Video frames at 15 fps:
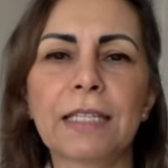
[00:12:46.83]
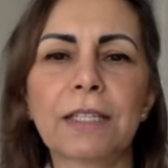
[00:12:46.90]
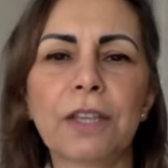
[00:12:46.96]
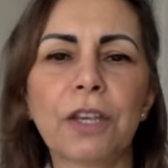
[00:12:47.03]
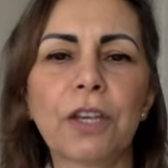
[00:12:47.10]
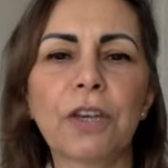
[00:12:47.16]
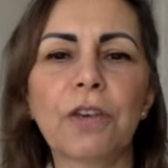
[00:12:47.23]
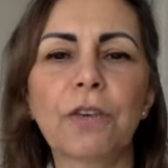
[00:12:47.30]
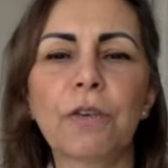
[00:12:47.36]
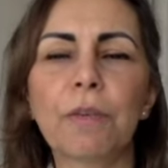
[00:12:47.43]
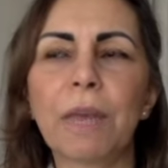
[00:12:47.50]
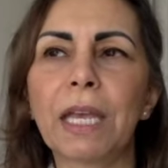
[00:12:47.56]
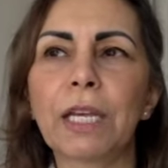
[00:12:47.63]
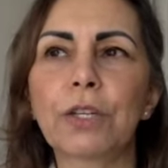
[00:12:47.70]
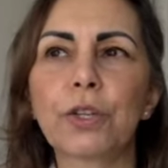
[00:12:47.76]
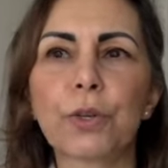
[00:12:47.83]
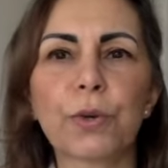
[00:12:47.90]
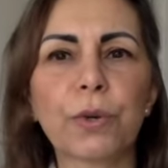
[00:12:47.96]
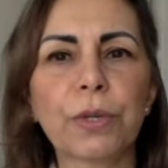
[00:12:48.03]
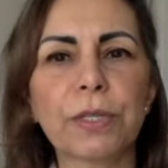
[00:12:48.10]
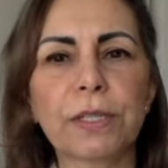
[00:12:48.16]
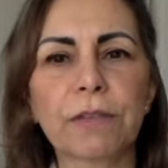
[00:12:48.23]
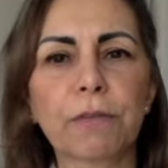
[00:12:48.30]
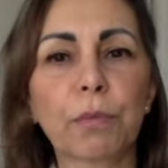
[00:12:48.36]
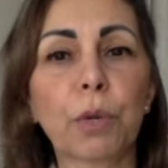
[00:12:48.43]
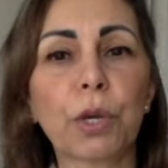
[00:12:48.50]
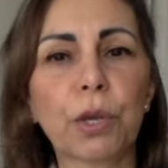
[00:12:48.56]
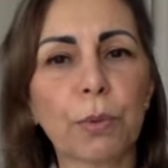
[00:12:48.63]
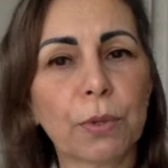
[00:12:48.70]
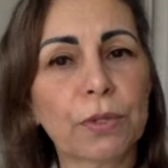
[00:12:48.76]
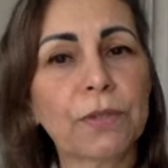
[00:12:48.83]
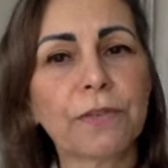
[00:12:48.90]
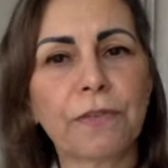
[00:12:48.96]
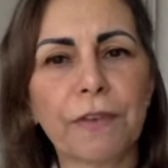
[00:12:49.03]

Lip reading: So you make a choice of what you want to